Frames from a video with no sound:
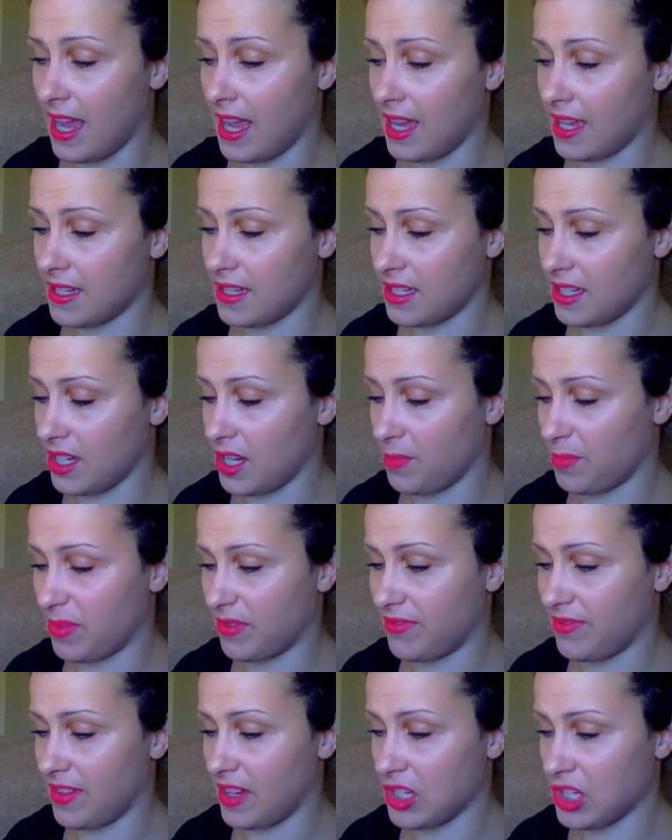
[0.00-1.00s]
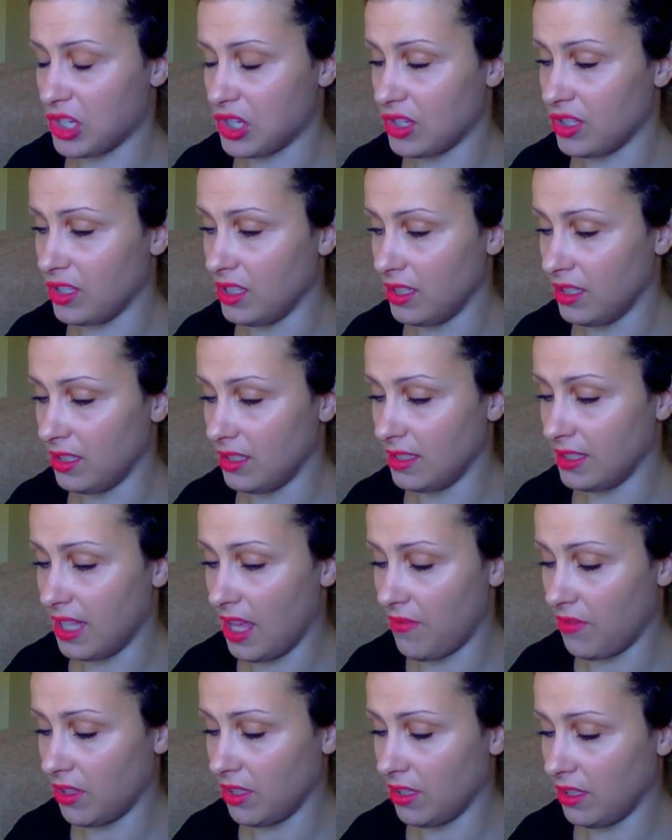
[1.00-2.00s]
at a professional
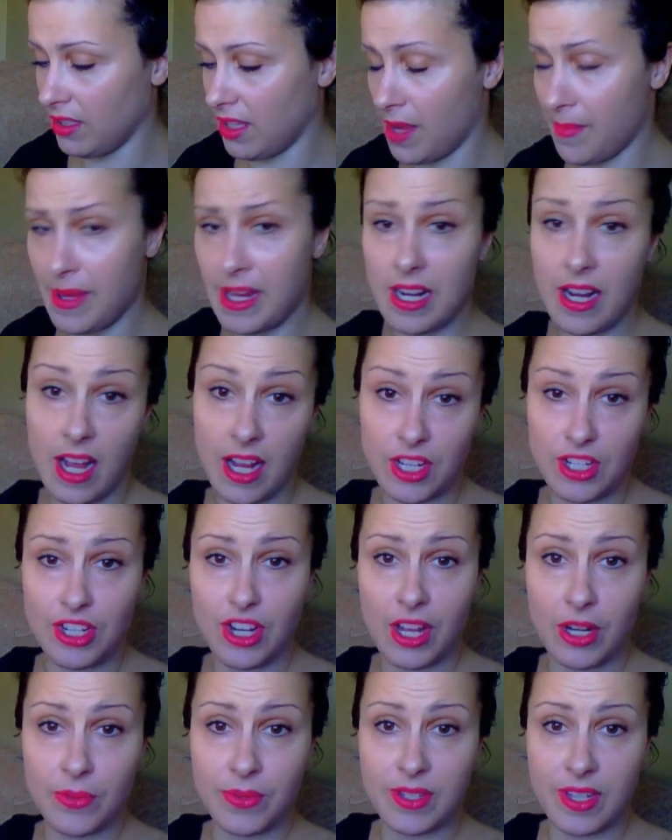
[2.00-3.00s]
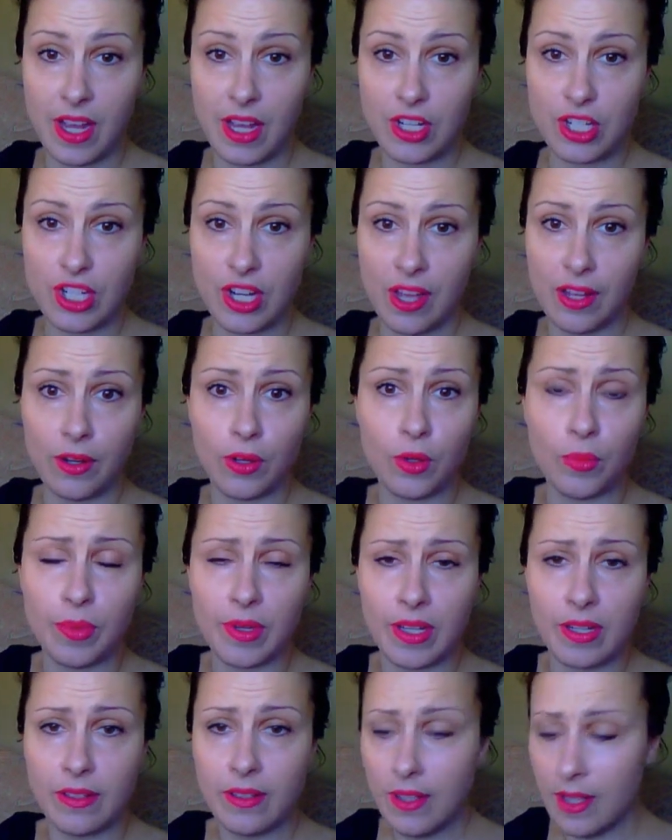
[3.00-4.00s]
level. I mean, eyeshadow is eyeshadow,
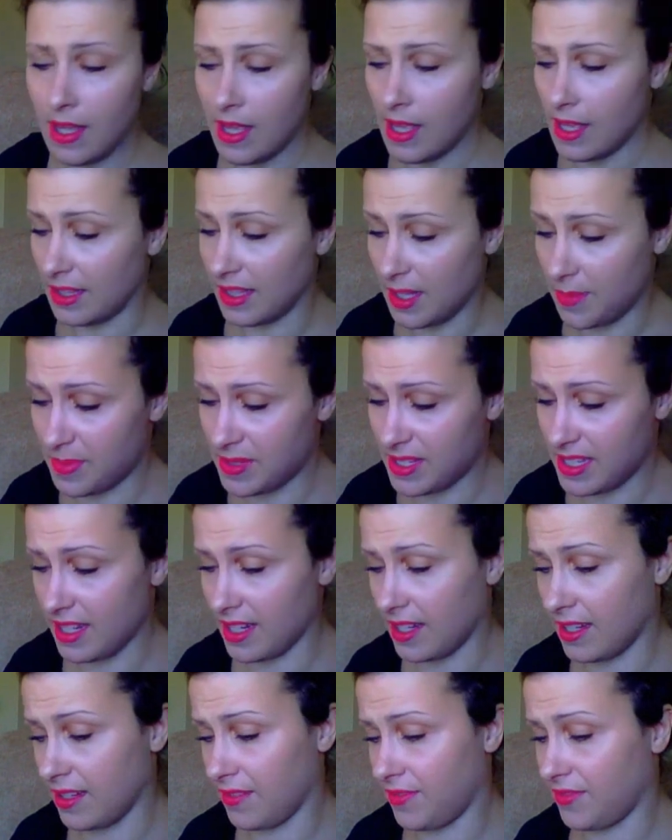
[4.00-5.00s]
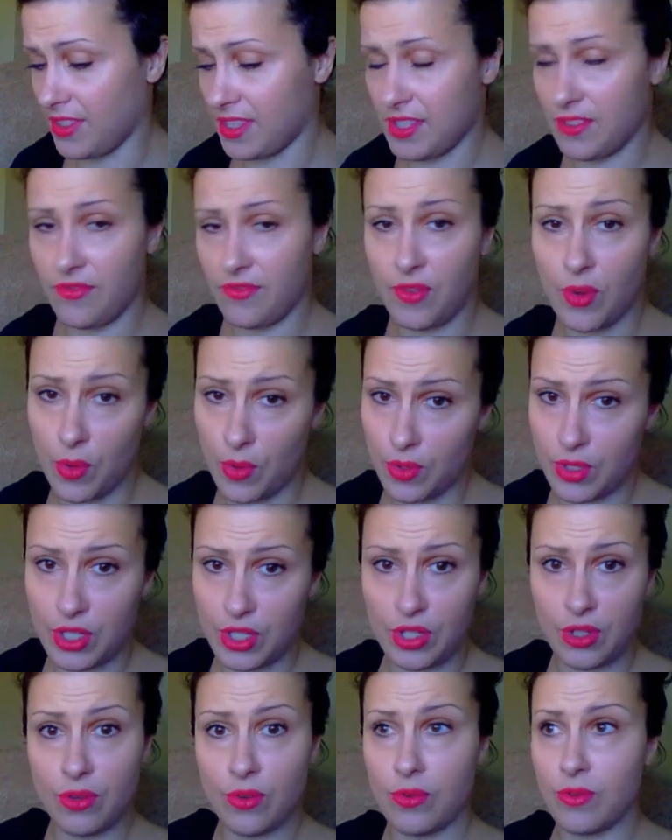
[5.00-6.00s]
but lipstick, if it's a photo
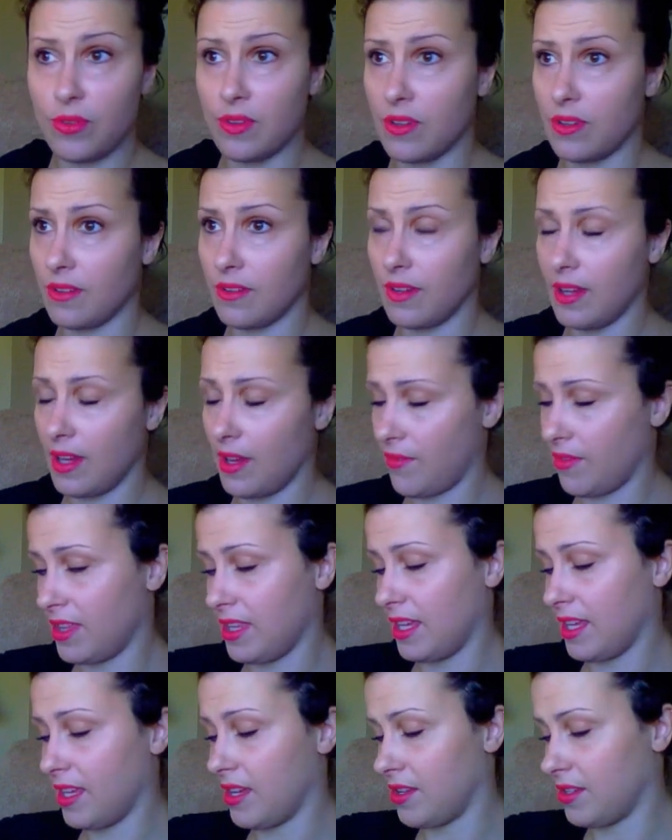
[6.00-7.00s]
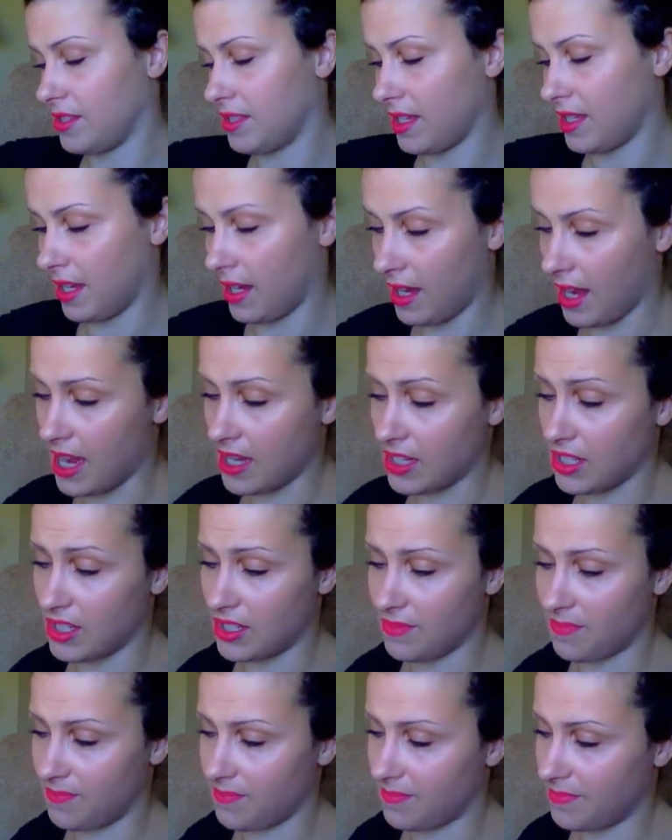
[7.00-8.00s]
shoot and everything else, like I
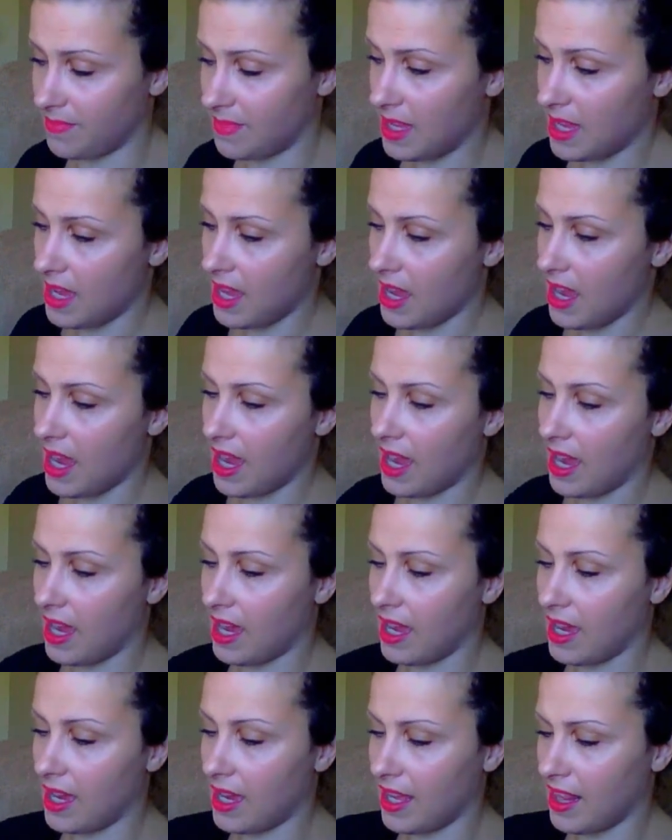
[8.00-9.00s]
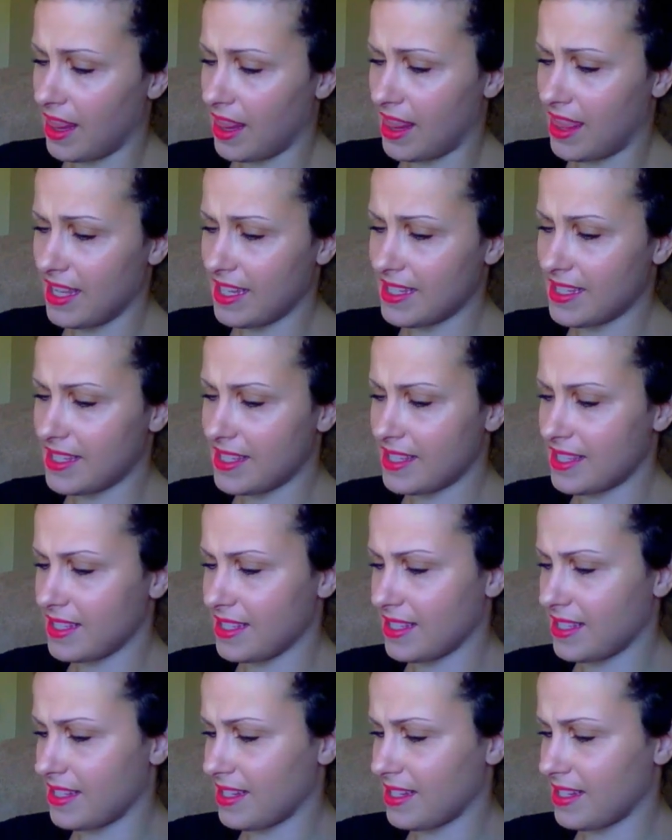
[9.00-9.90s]
just, this